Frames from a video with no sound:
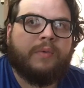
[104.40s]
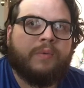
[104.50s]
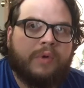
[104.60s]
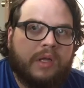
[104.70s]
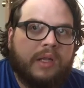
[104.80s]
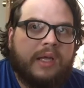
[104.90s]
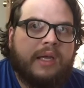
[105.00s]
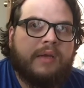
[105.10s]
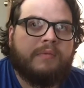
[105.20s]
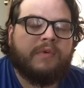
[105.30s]

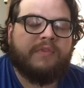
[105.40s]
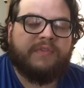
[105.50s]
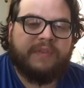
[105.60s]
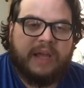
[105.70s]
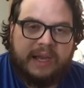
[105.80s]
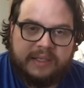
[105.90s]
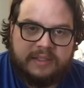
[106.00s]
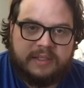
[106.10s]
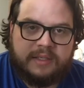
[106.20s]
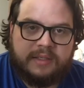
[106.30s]
really
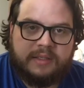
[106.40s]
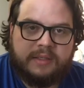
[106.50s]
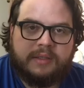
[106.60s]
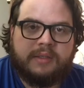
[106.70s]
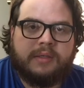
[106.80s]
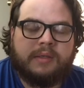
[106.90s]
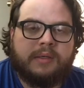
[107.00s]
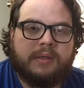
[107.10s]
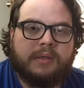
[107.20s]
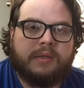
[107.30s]
reflect
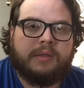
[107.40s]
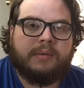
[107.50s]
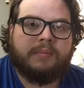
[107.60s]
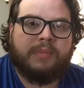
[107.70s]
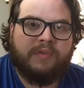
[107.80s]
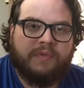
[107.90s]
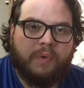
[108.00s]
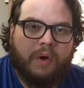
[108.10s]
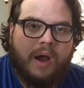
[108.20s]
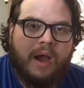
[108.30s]

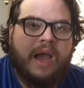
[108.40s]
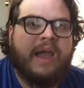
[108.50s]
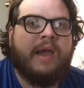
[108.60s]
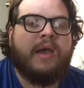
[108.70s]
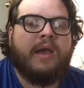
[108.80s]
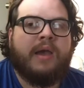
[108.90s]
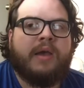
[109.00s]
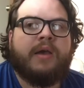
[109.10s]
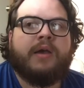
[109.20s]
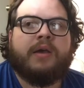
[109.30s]
before I
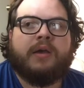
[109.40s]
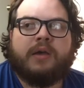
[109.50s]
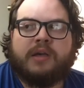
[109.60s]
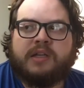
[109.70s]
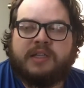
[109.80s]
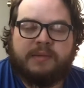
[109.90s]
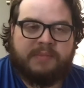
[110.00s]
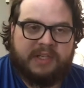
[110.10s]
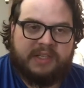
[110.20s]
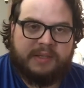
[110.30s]

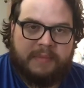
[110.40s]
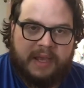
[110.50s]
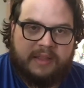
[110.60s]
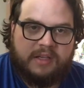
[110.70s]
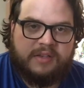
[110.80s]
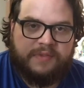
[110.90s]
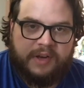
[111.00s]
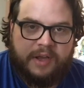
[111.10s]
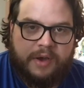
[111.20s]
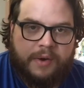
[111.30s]
attempted to make this
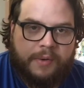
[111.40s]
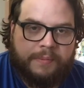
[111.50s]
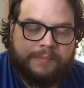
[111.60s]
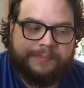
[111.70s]
video,